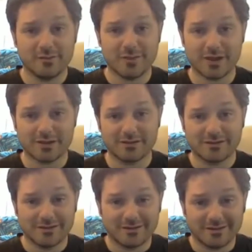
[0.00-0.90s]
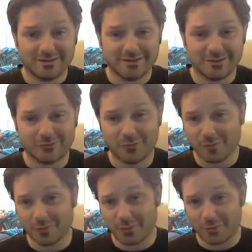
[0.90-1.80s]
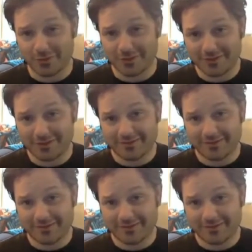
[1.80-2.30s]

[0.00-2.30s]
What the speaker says: back in his former glory.